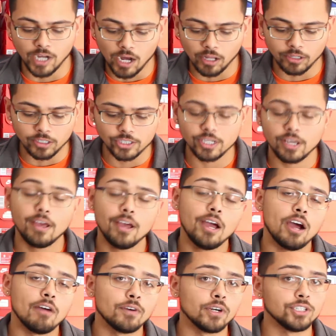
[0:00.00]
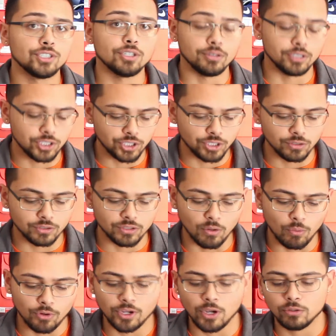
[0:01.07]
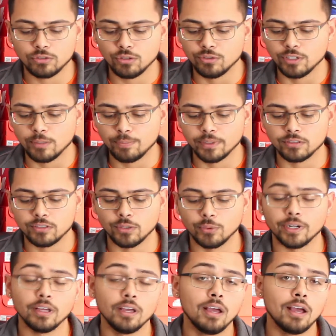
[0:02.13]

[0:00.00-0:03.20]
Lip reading: I've already shown this shoe, so I won't go too deep into it.